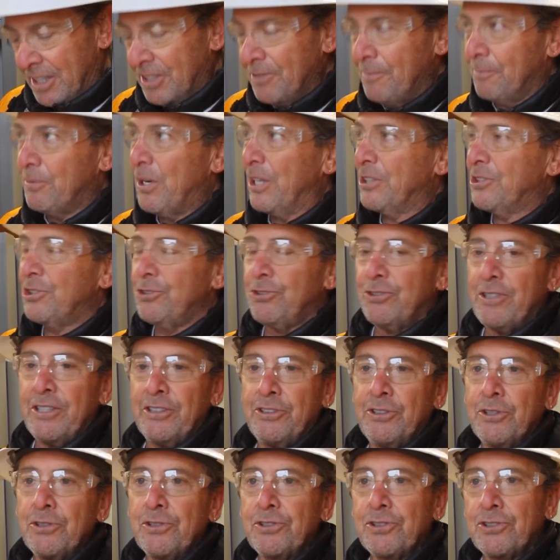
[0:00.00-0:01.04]
pressure
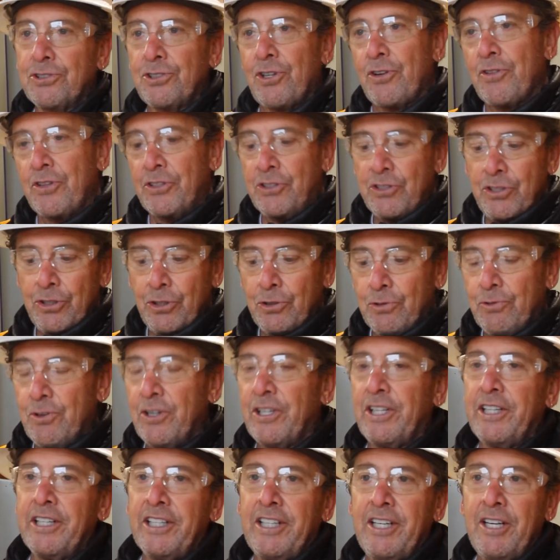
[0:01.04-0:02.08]
transducers are the two
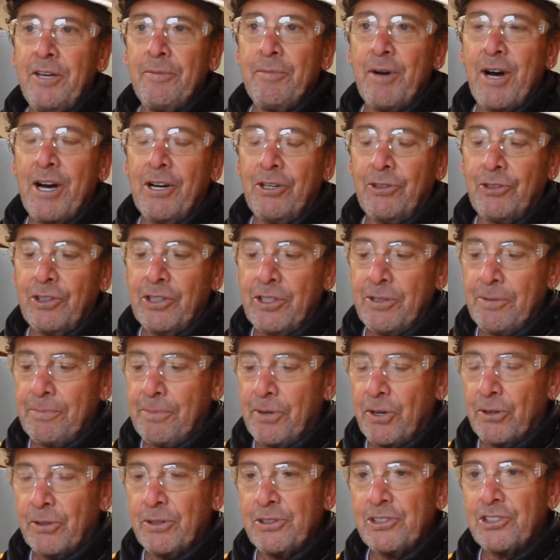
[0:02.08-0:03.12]
really key monitoring
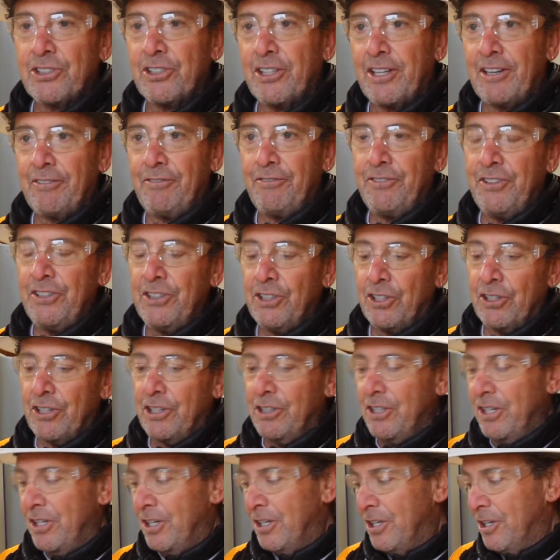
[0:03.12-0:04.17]
components that feed our
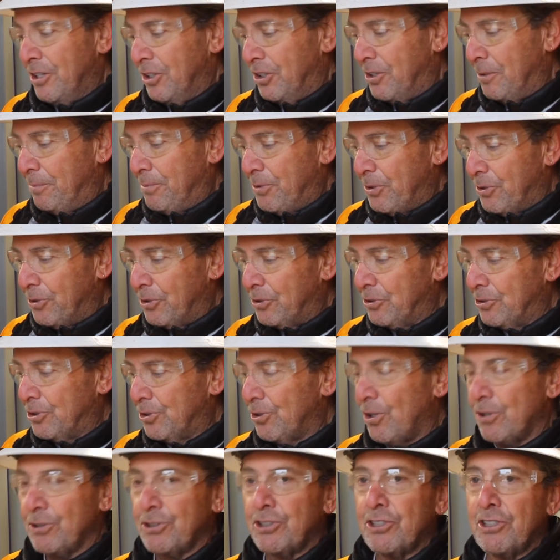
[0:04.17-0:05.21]
computer
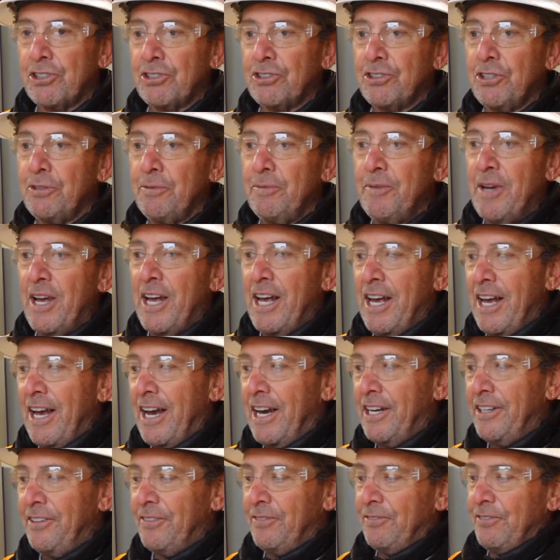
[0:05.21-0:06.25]
control system
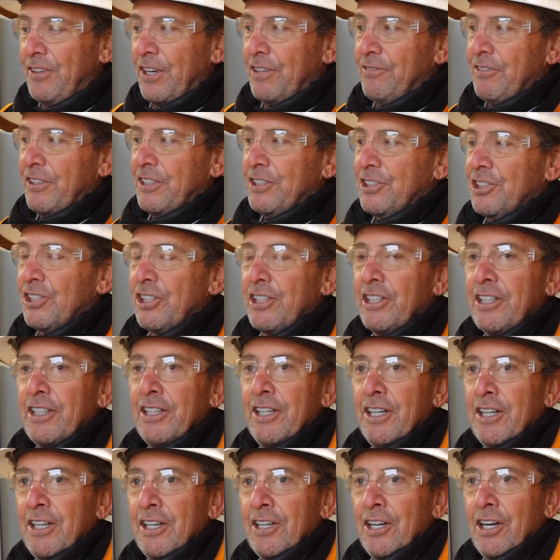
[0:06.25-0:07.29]
and eventually
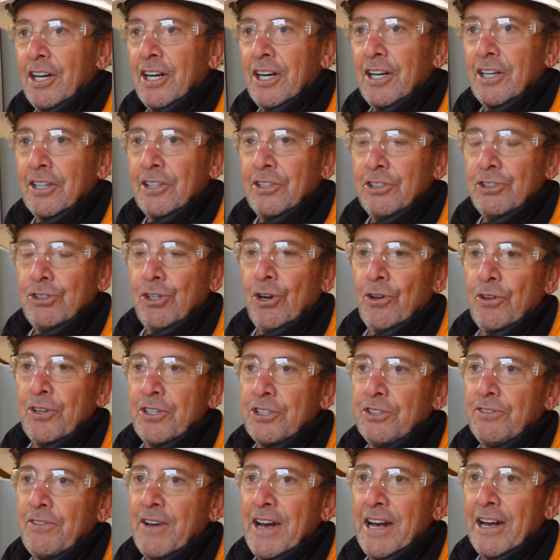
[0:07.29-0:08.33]
control
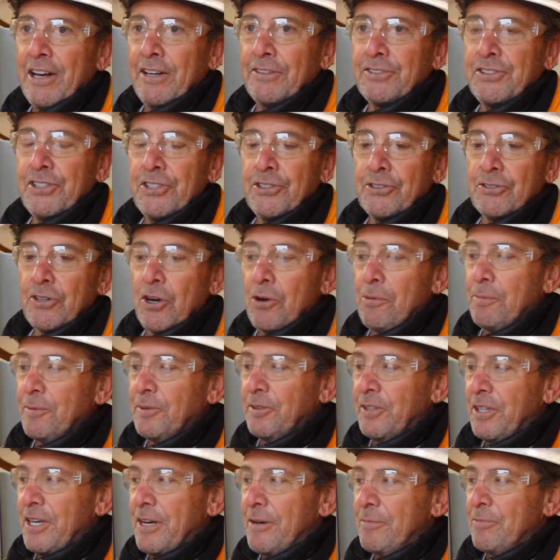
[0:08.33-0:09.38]
these valves, either
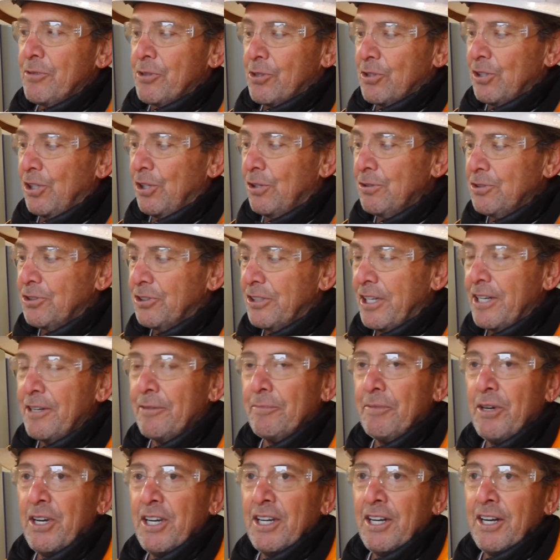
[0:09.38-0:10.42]
open them or close
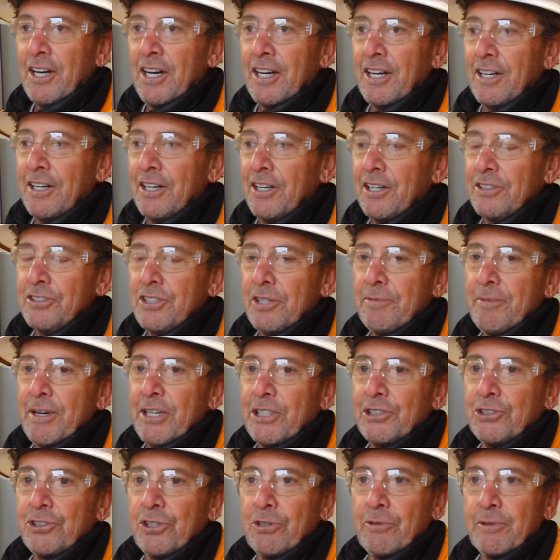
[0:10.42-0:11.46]
them to
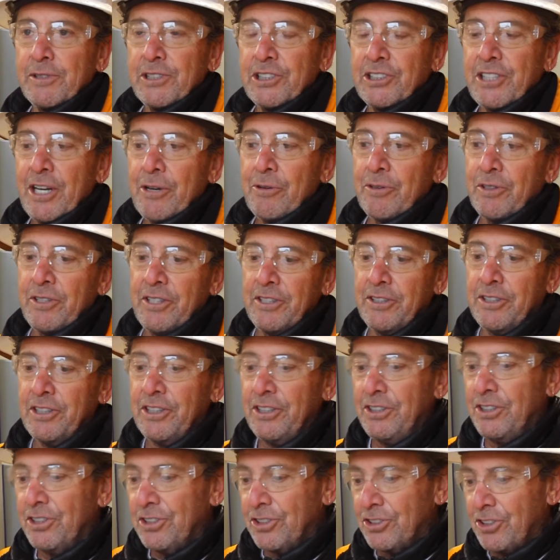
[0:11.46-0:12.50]
make sure we stay within
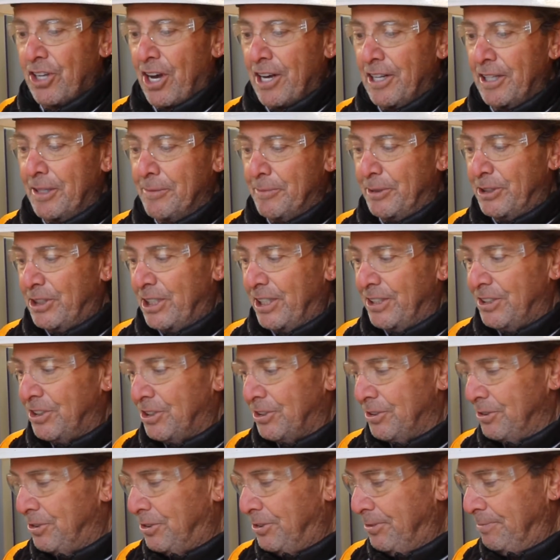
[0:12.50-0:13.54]
the design
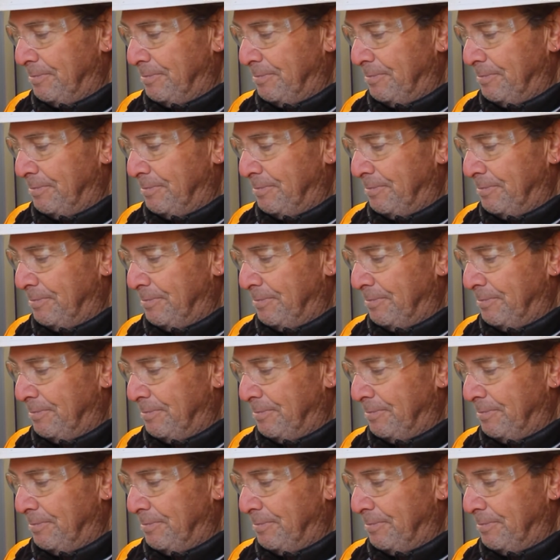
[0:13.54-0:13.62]
limitations.